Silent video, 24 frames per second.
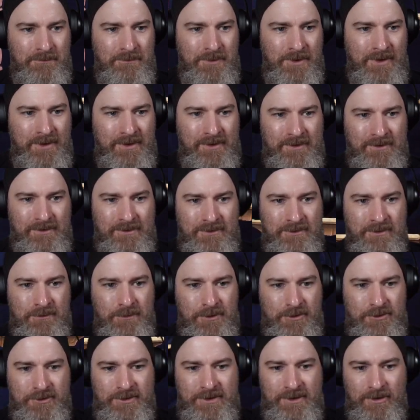Playing so
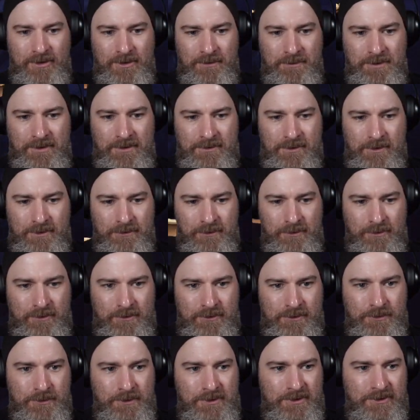much Neon Abyss over
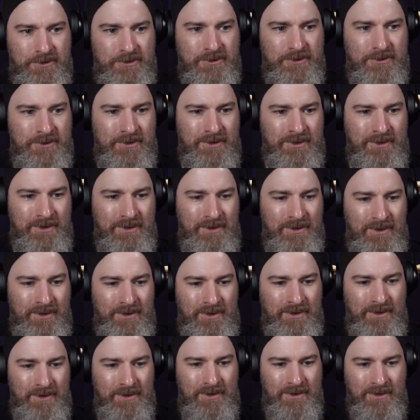on Twitch
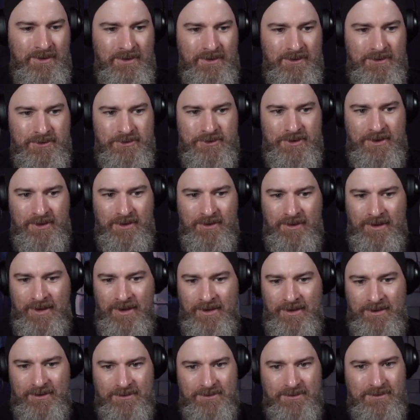channel.
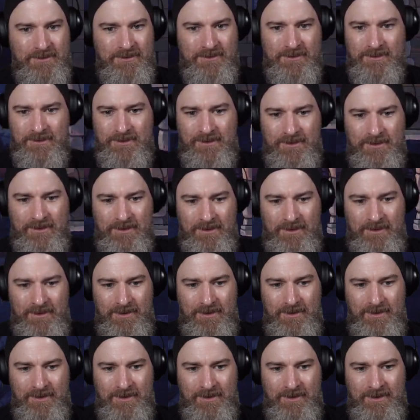And it's
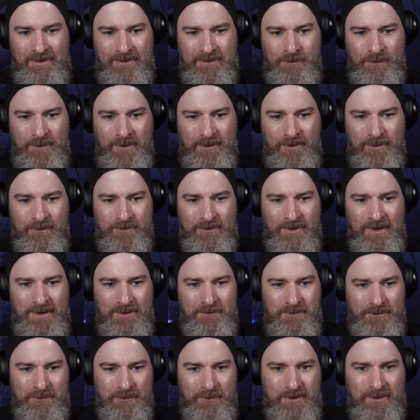one of those
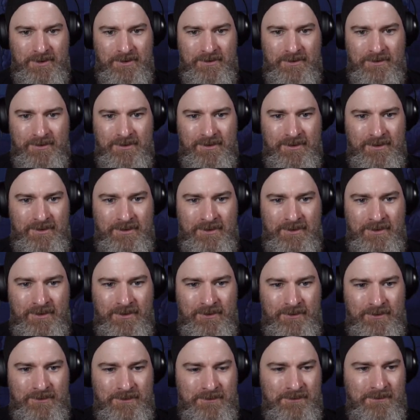games where, you
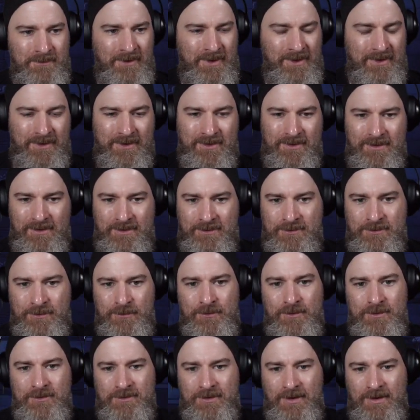know, like, as
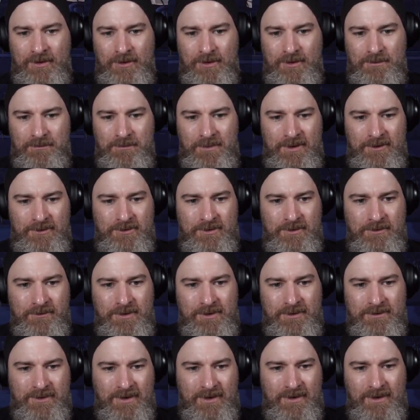soon as I heard mention of
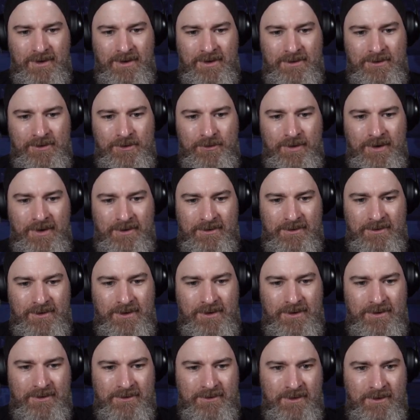this, I knew I had to
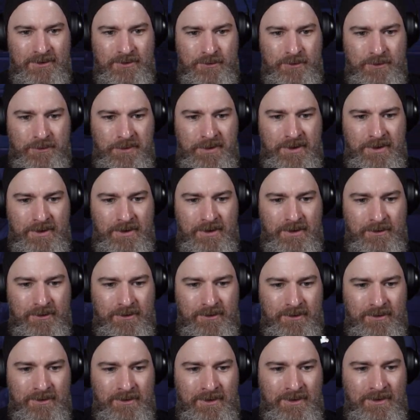get in touch with PR
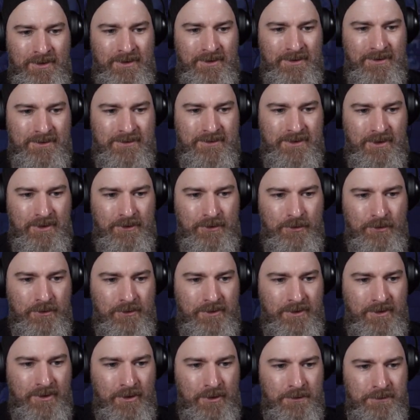at Cellar
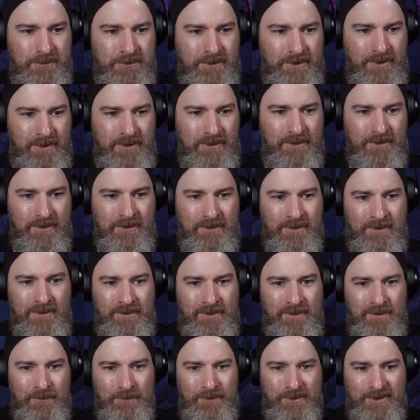Door in hopes that
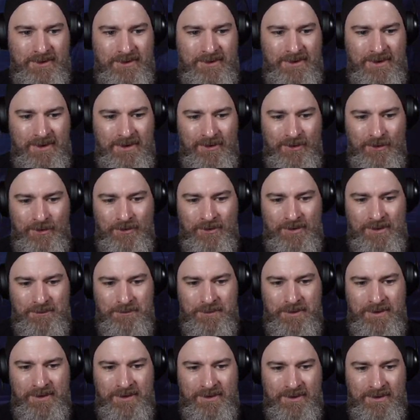we could get an early
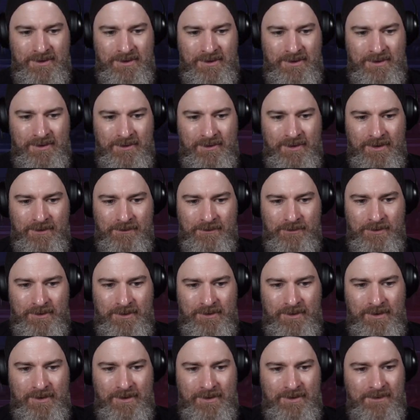peek, and
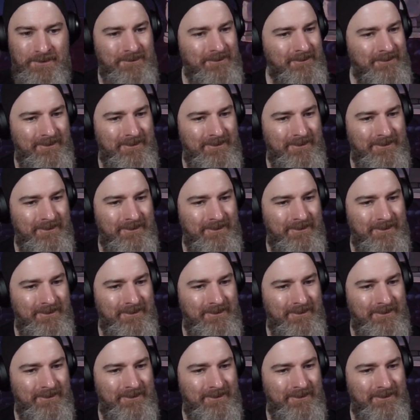thankfully they